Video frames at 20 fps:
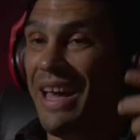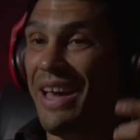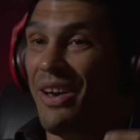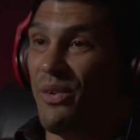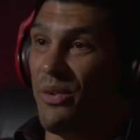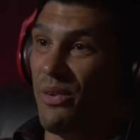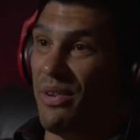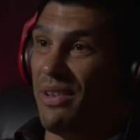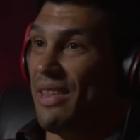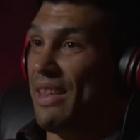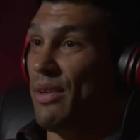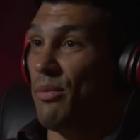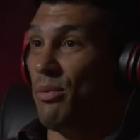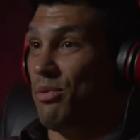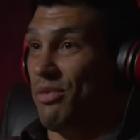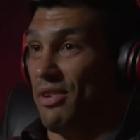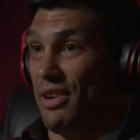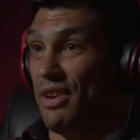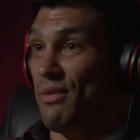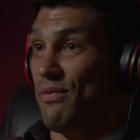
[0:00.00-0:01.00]
who, it
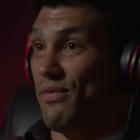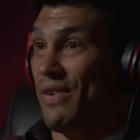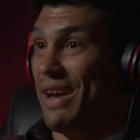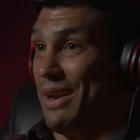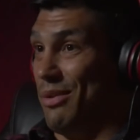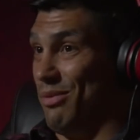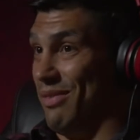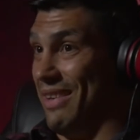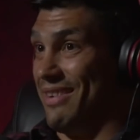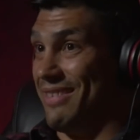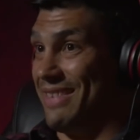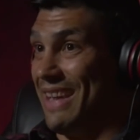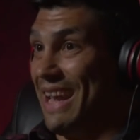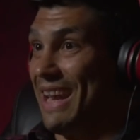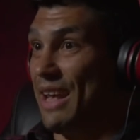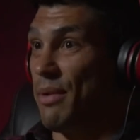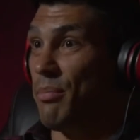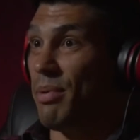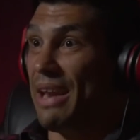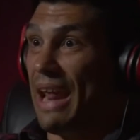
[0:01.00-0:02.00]
was a good fight. It was
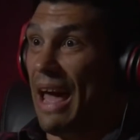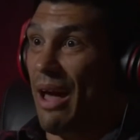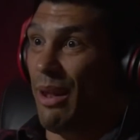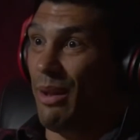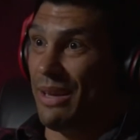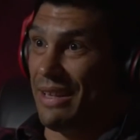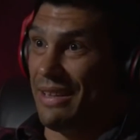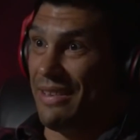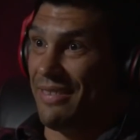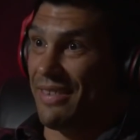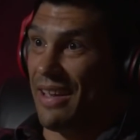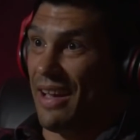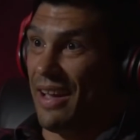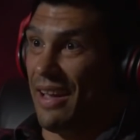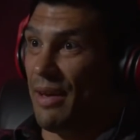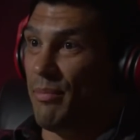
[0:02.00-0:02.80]
entertaining. But now look at this guy.